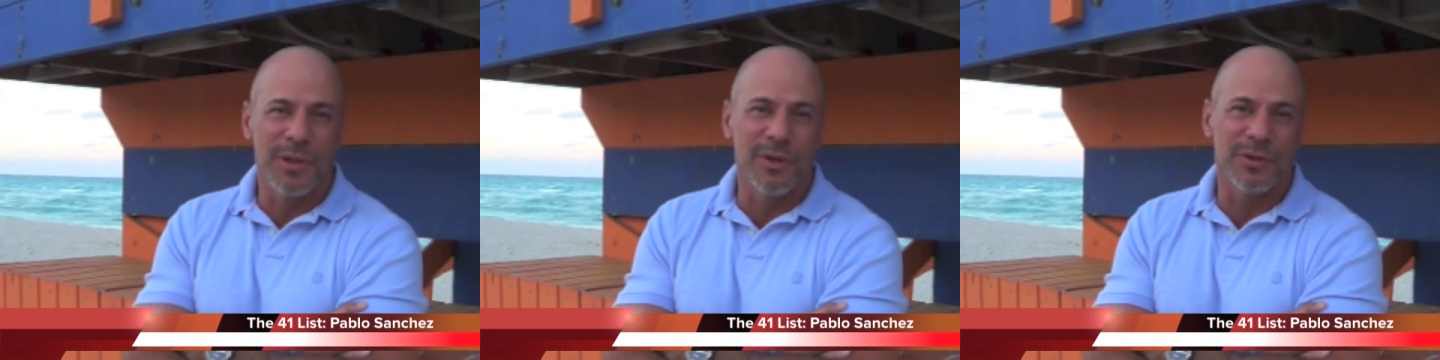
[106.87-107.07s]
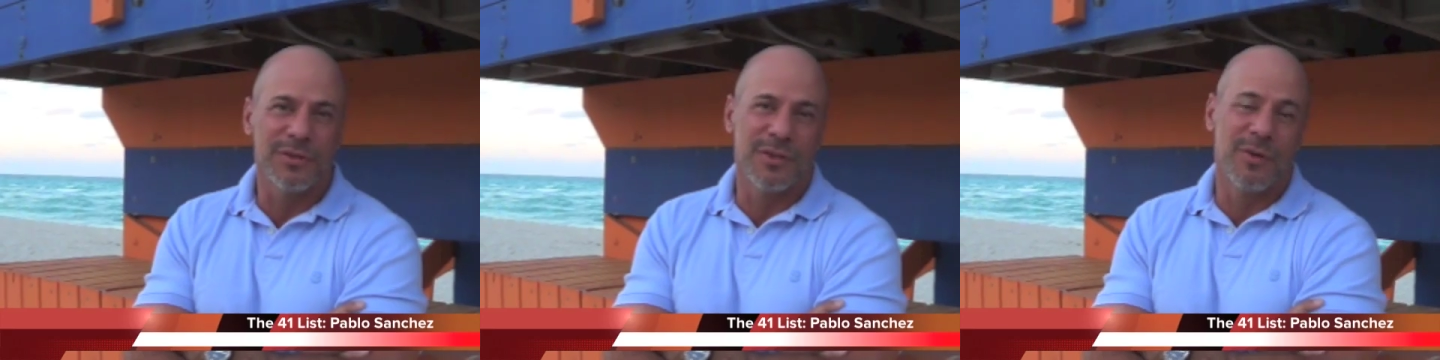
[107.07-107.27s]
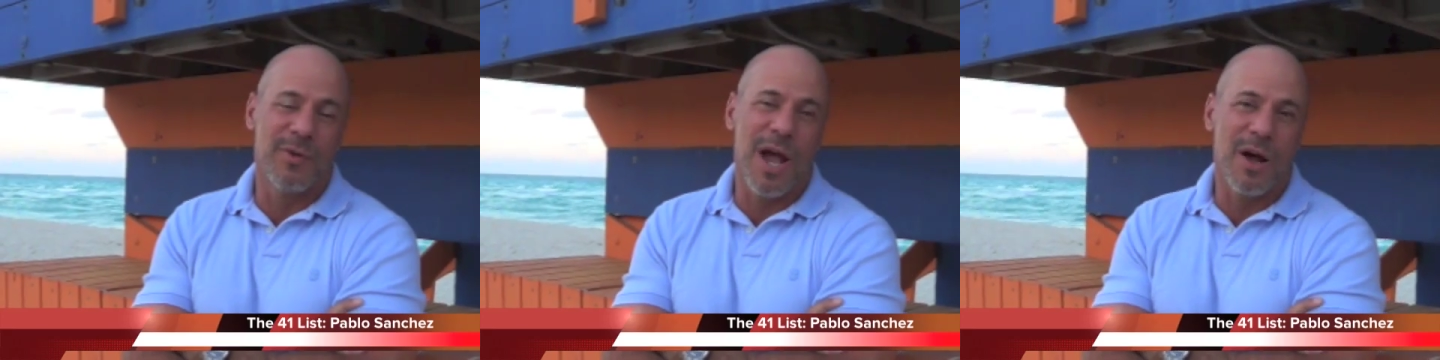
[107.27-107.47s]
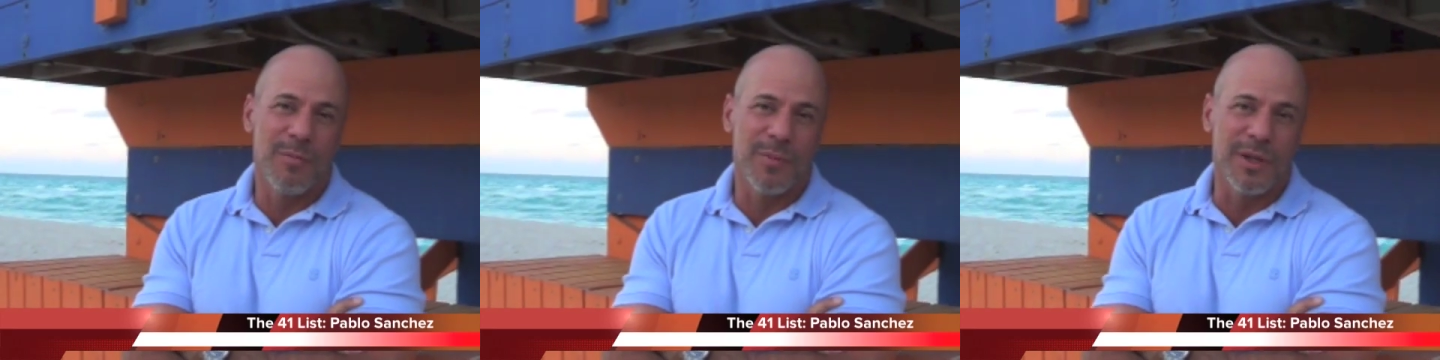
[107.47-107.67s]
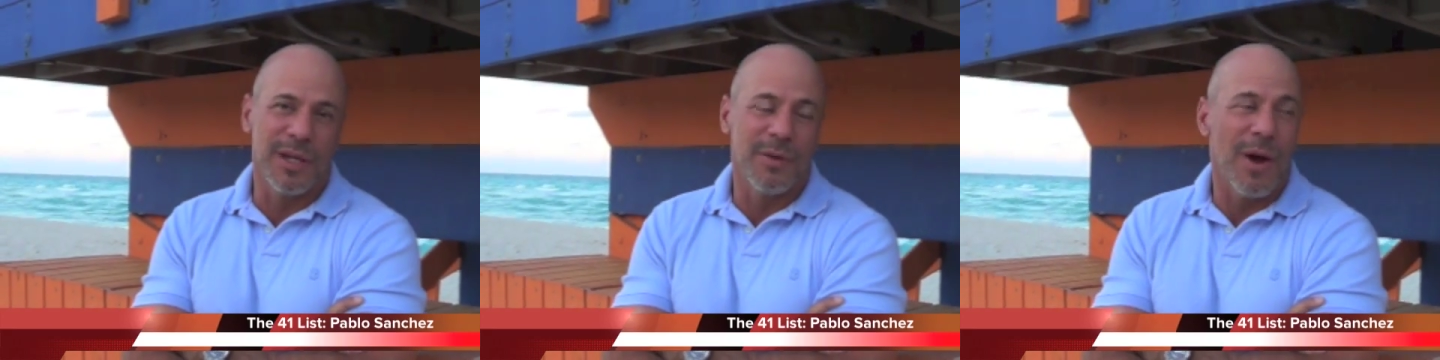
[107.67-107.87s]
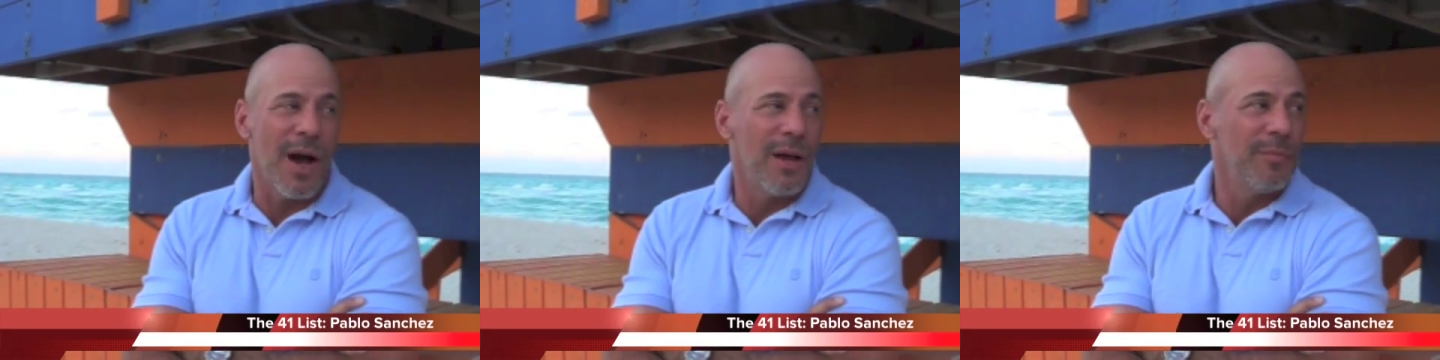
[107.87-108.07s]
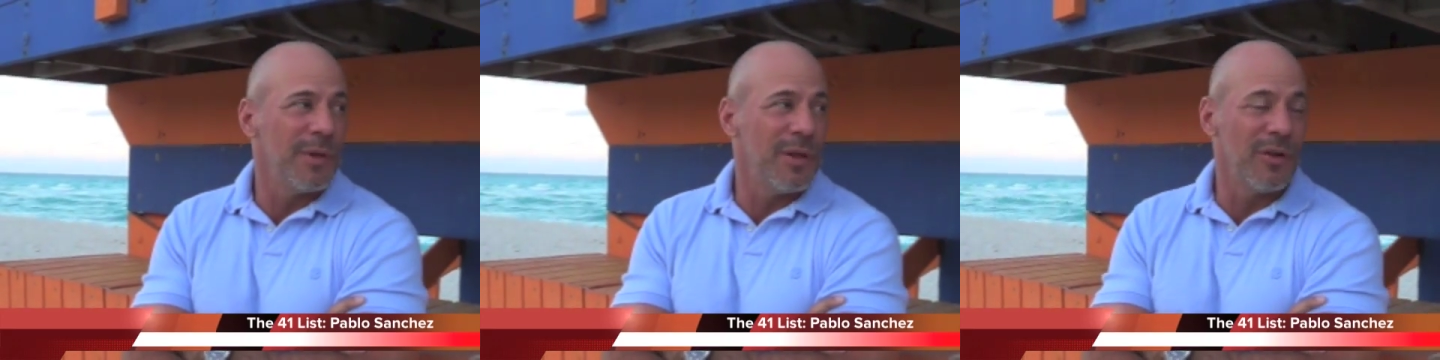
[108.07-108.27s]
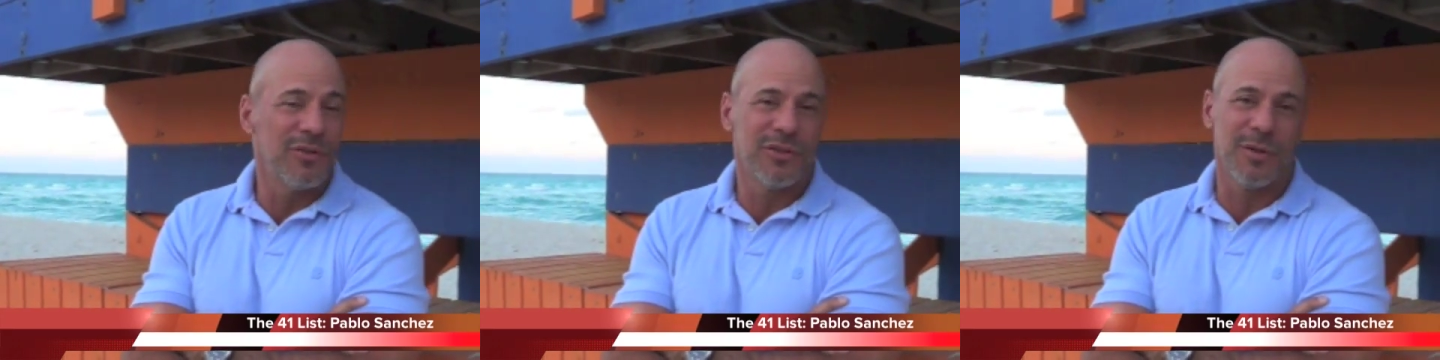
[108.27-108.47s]
built around me,
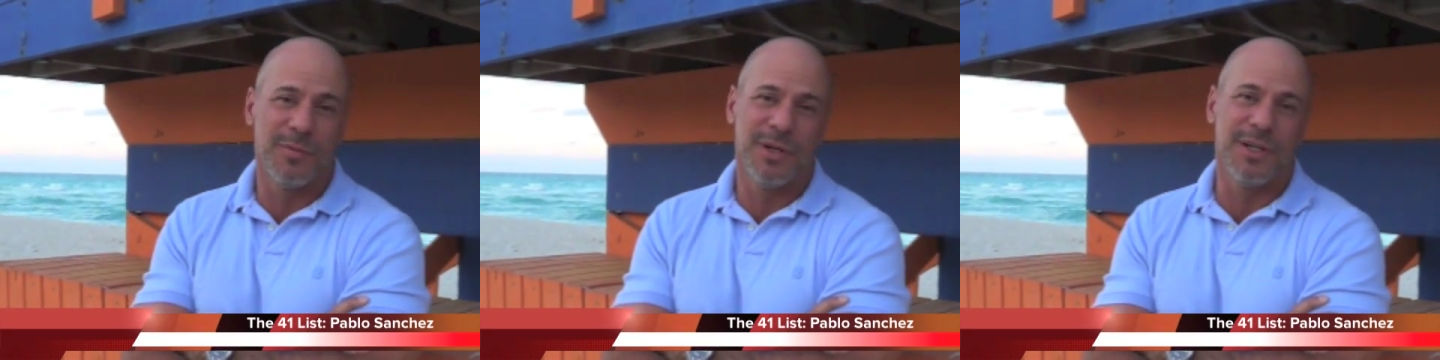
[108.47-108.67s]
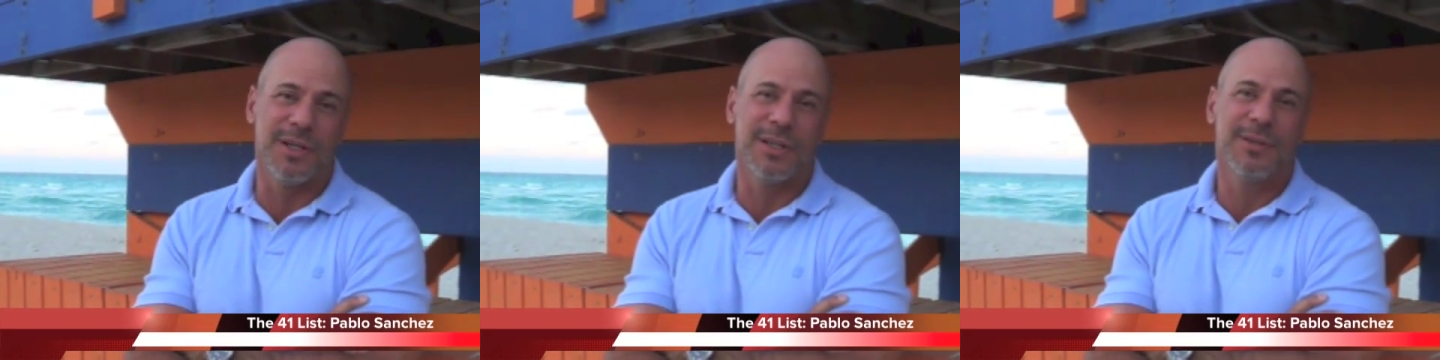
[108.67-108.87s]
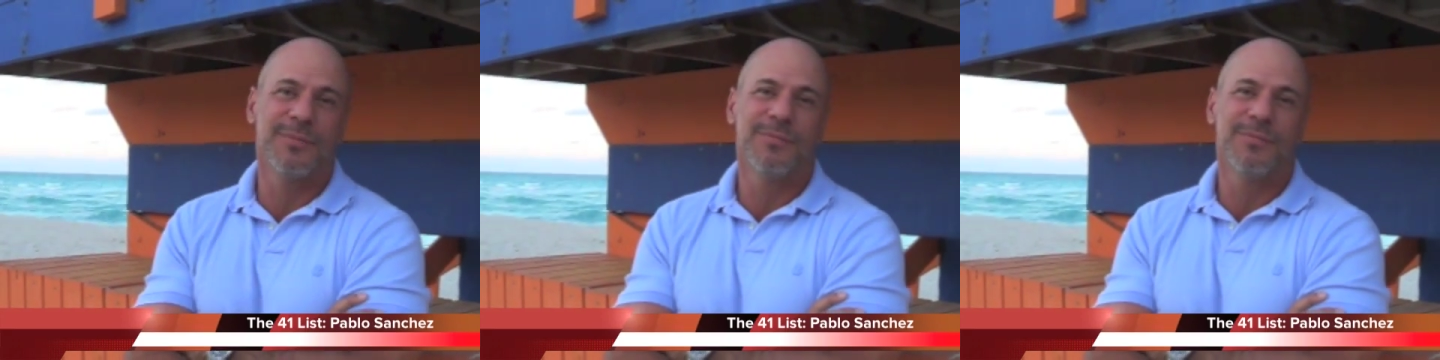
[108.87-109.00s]
unbeknownst to me,